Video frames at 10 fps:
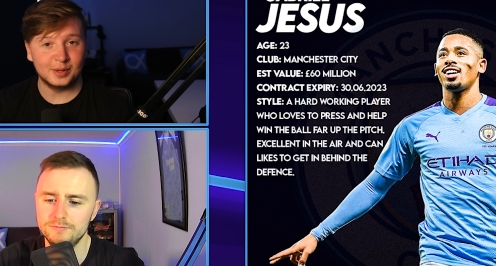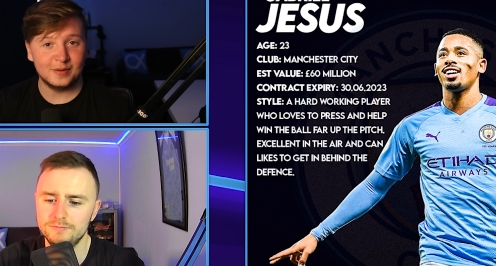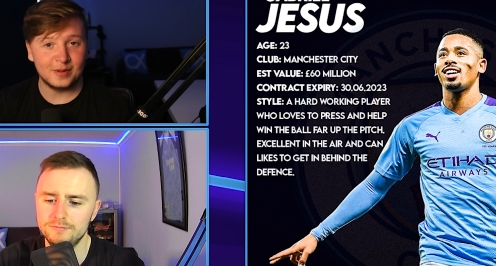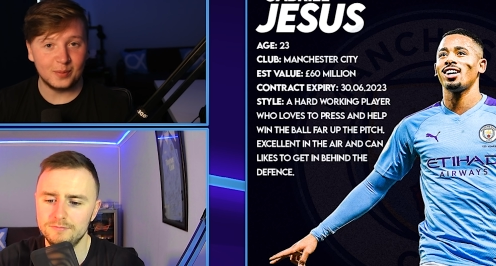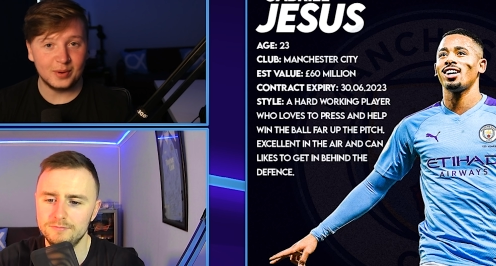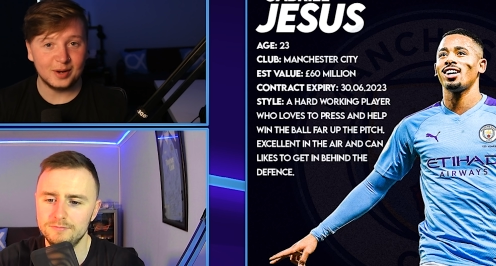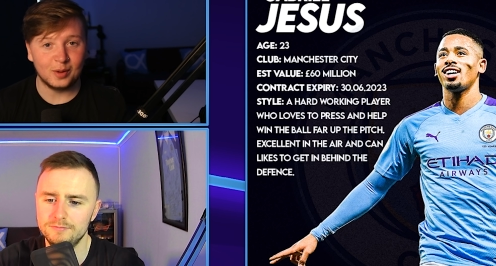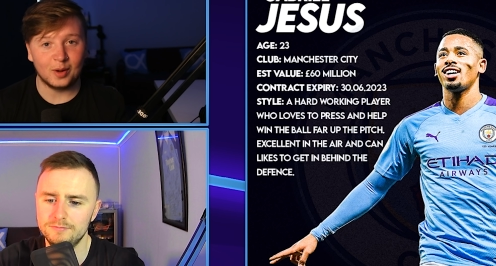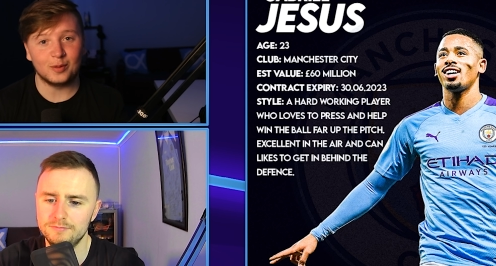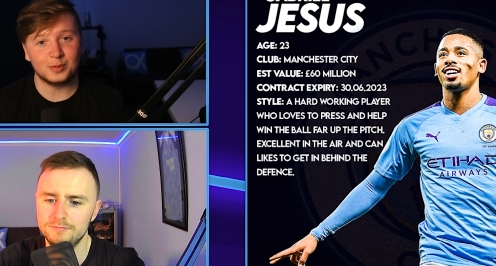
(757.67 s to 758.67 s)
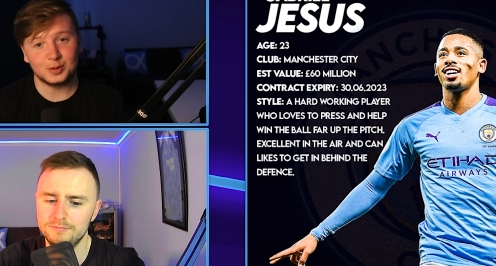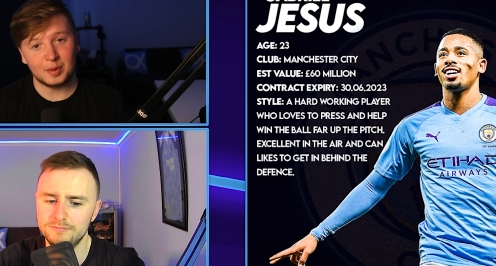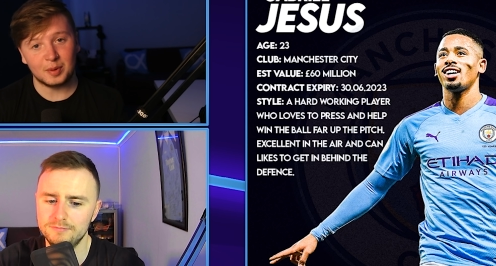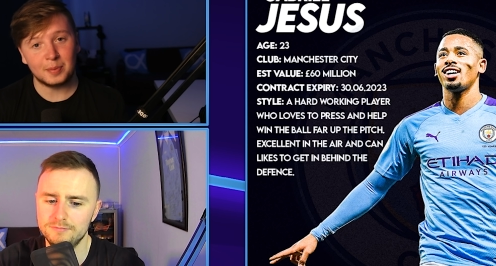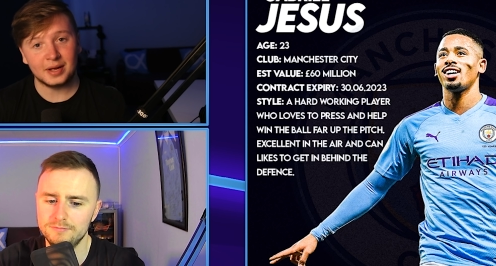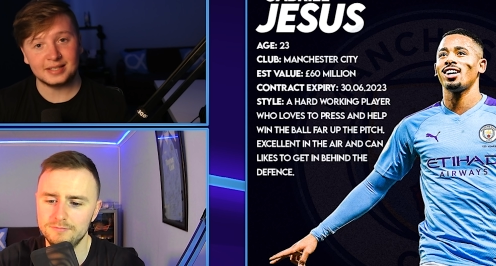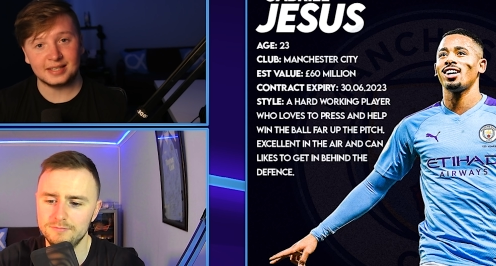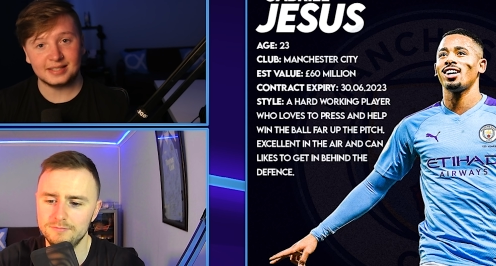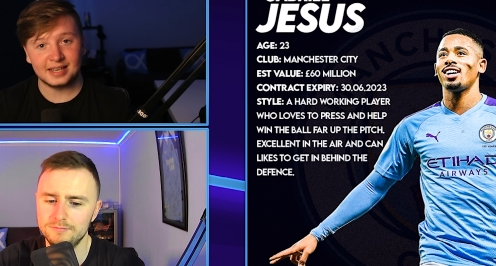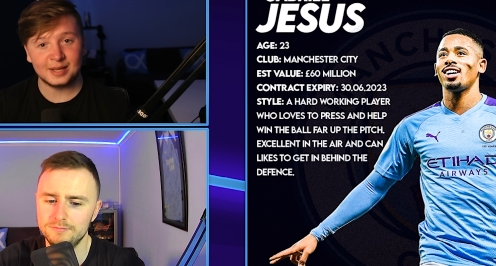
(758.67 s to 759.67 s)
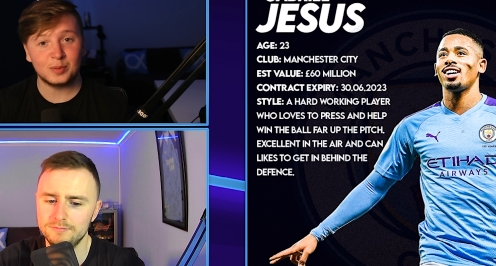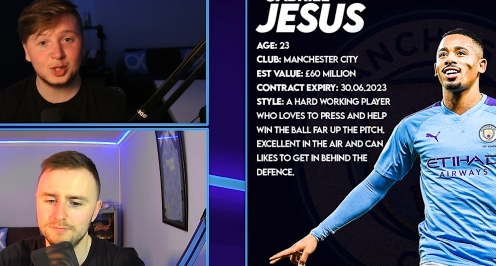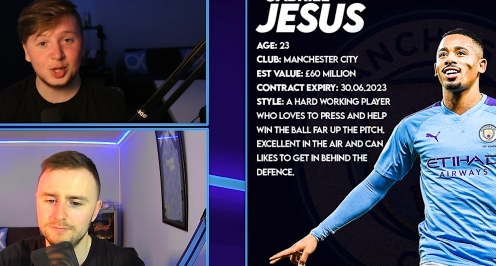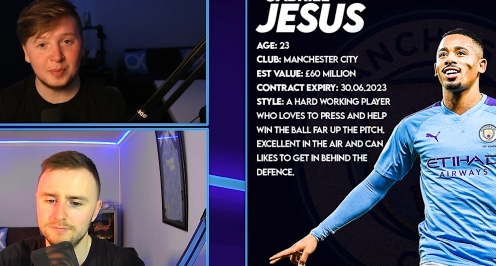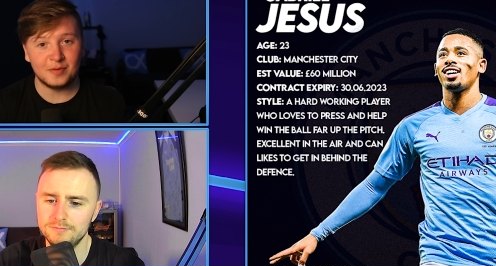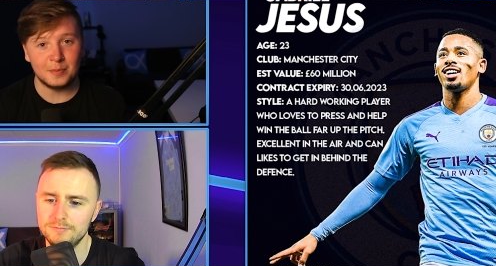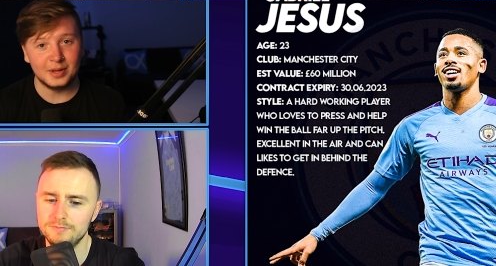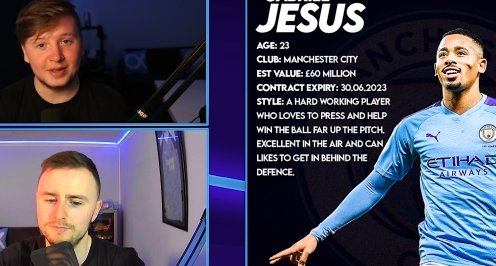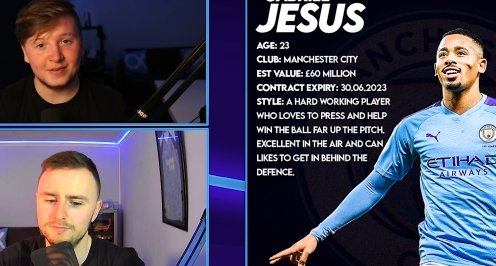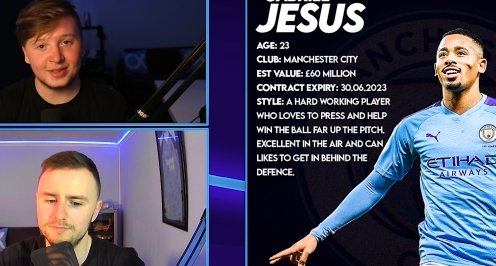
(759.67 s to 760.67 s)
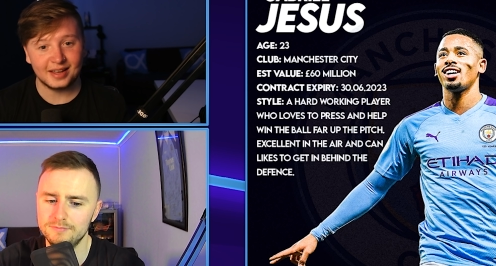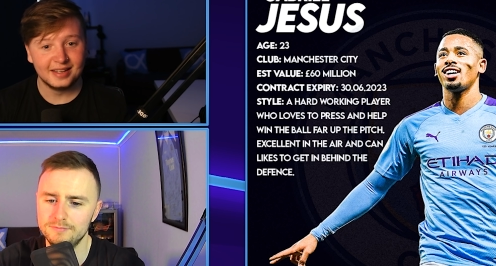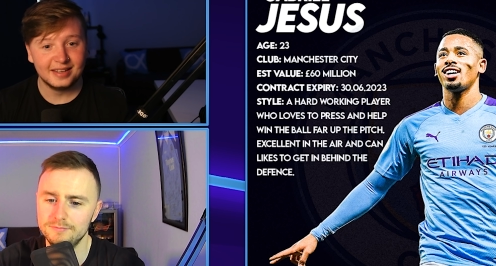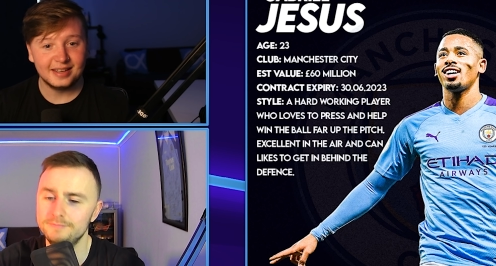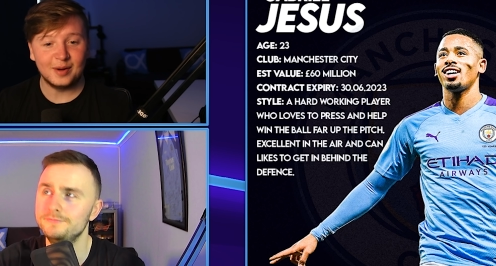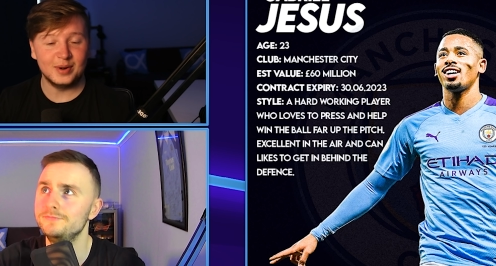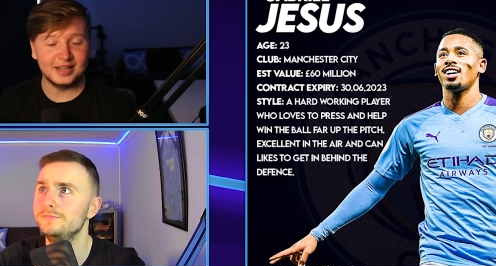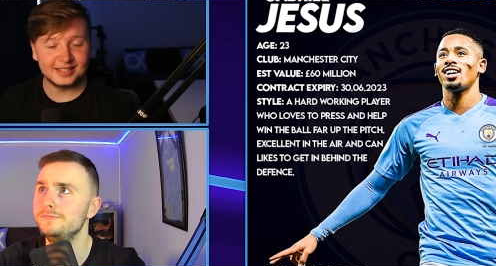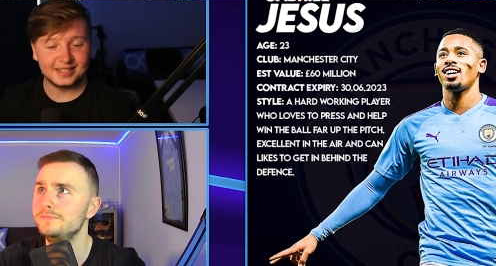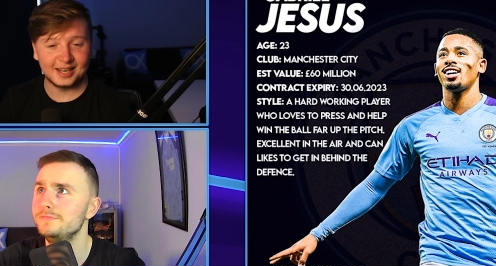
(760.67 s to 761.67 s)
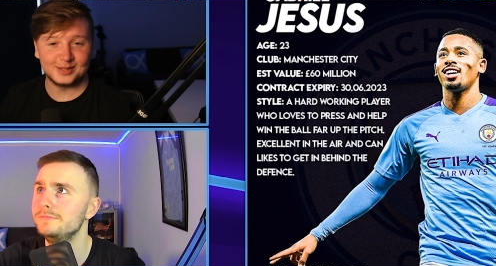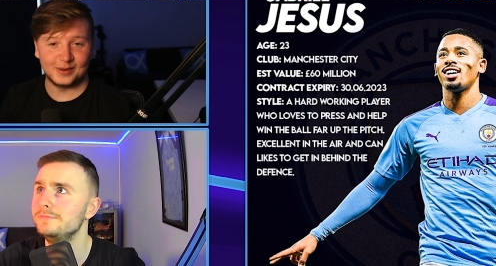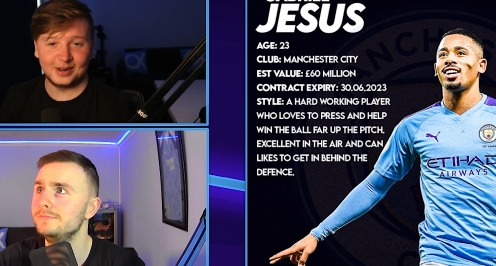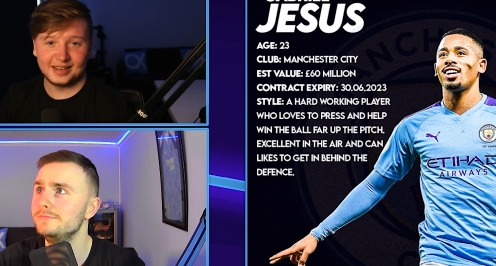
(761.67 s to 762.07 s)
Speaker 1: belief that we do. Also, be players that saying that we're stupid for believing that, mm. and we mm. need to sign someone.